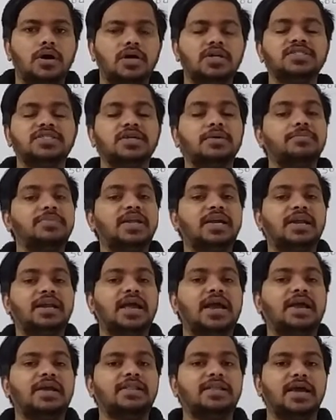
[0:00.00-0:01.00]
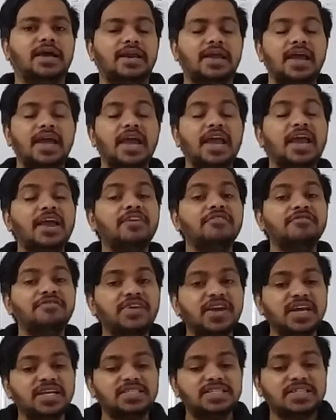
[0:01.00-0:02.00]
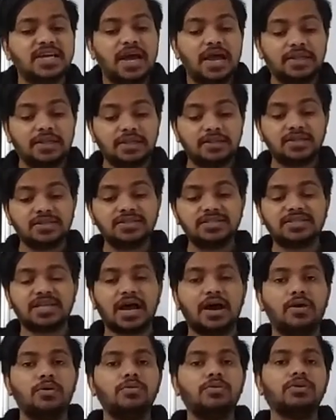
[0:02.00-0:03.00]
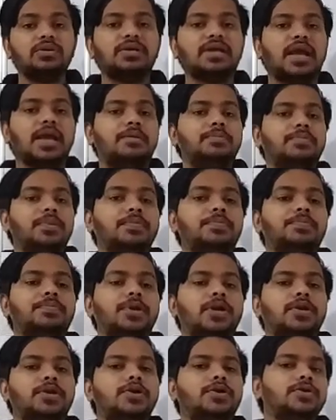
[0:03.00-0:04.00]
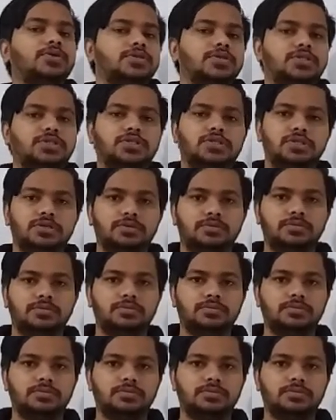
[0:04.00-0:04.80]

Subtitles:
or something like that, in which the sound can be produced.